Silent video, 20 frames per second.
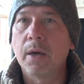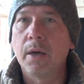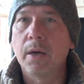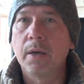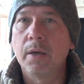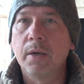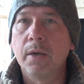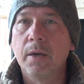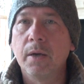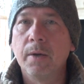
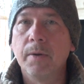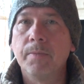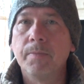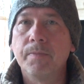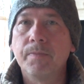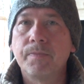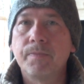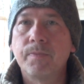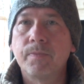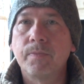
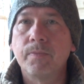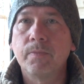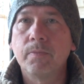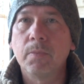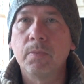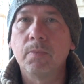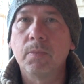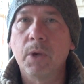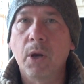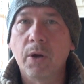And
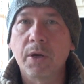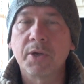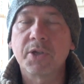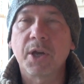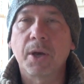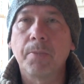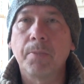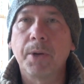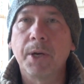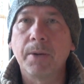like
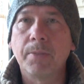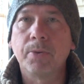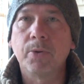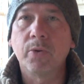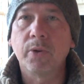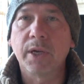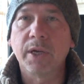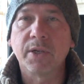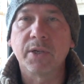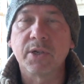some
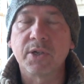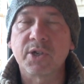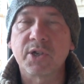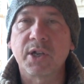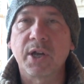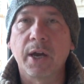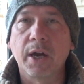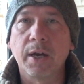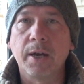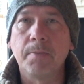people, they're just
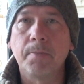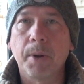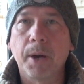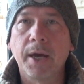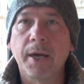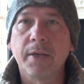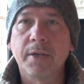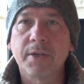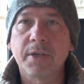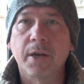staying in
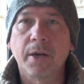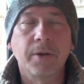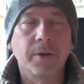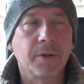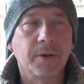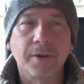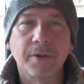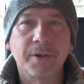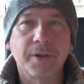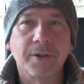bed,
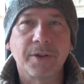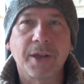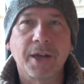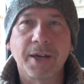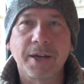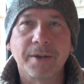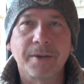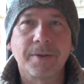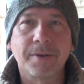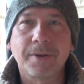so
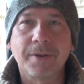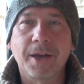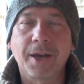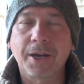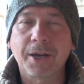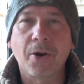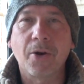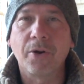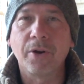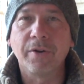
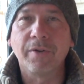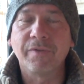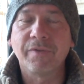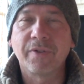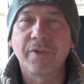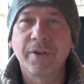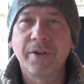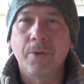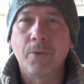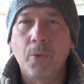that kind
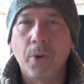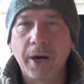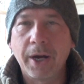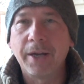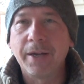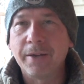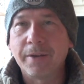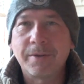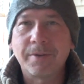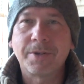of the
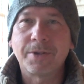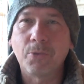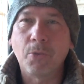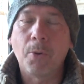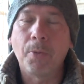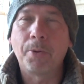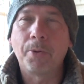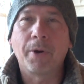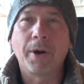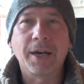way to
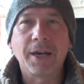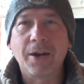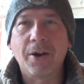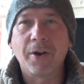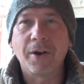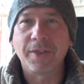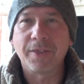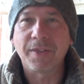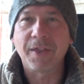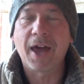operate
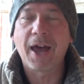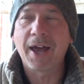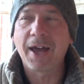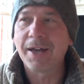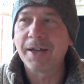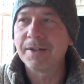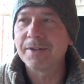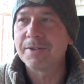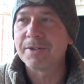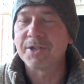like
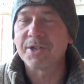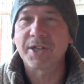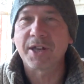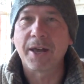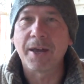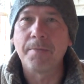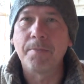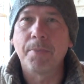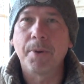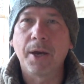that, to
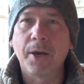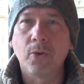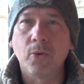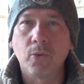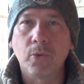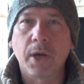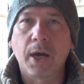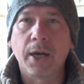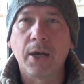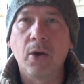stay in bed
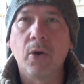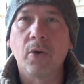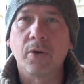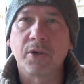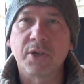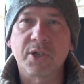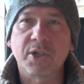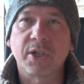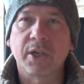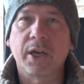all day long
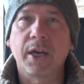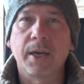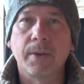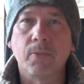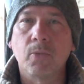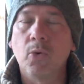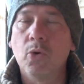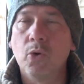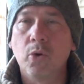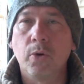just to
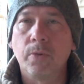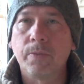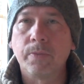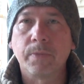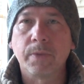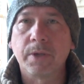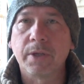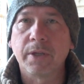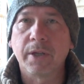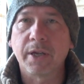keep
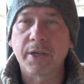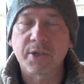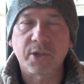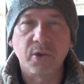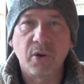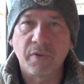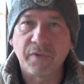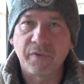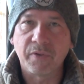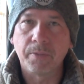warm, that's
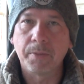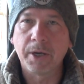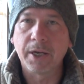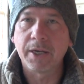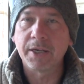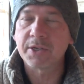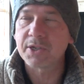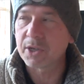not for me.